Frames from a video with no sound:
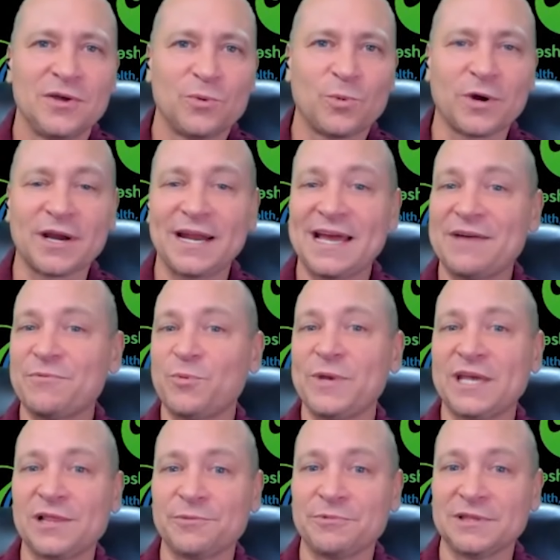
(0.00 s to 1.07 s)
We're going to have a
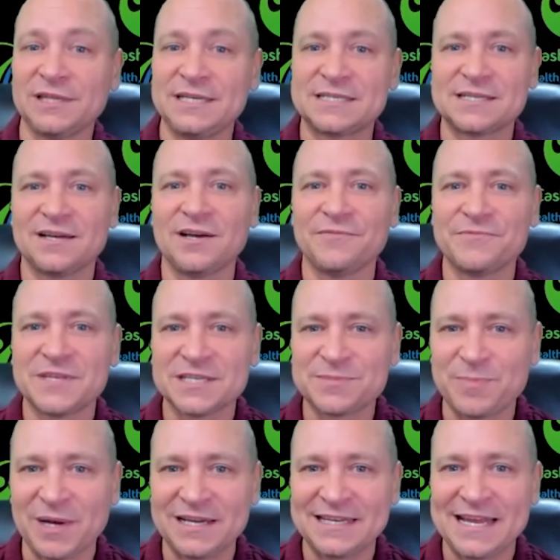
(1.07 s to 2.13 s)
weekly release of this
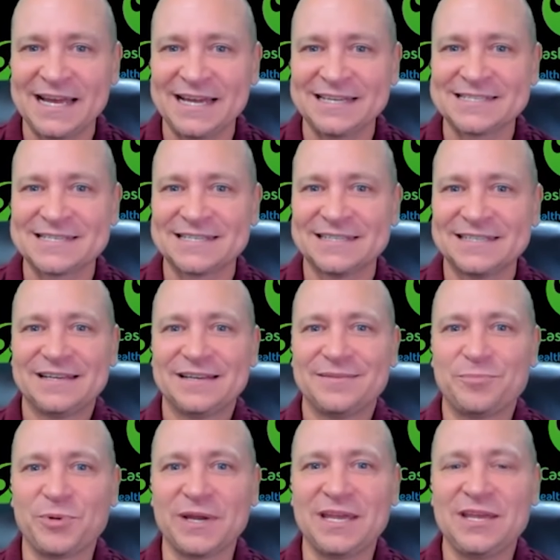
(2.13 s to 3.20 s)
podcast,
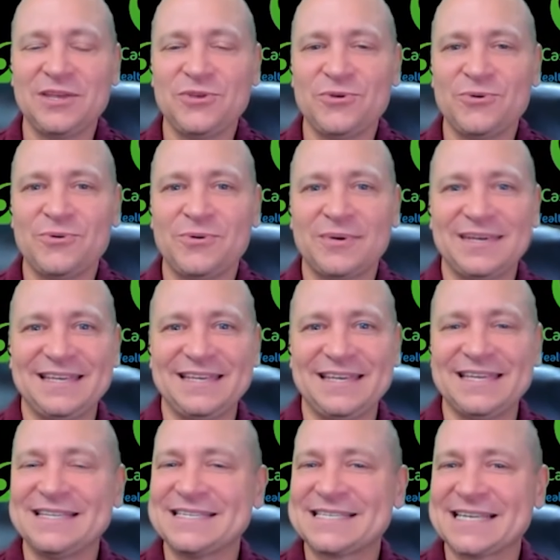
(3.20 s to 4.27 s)
bringing you
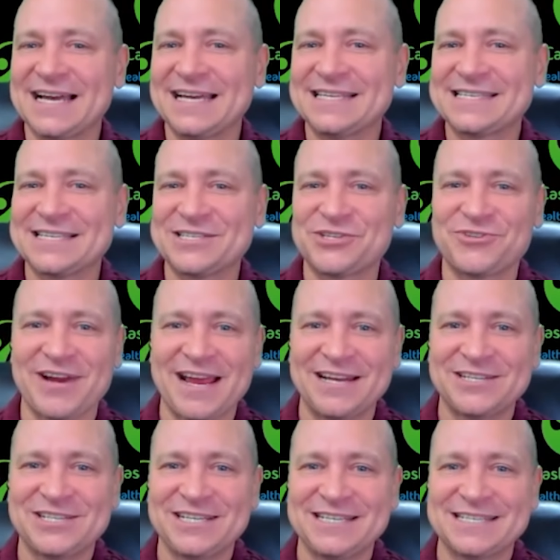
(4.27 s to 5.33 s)
insights and
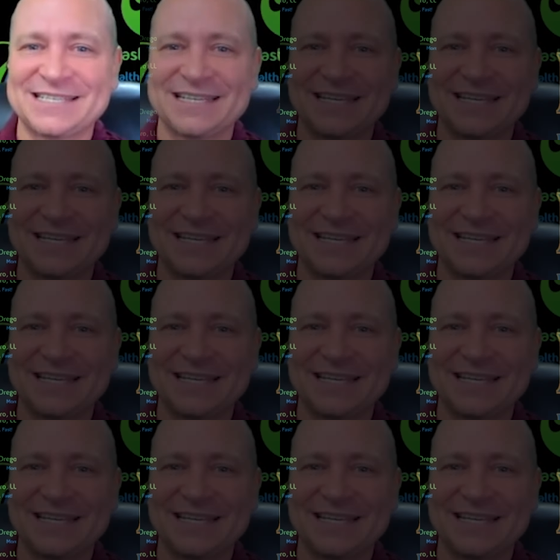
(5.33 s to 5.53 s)
strategies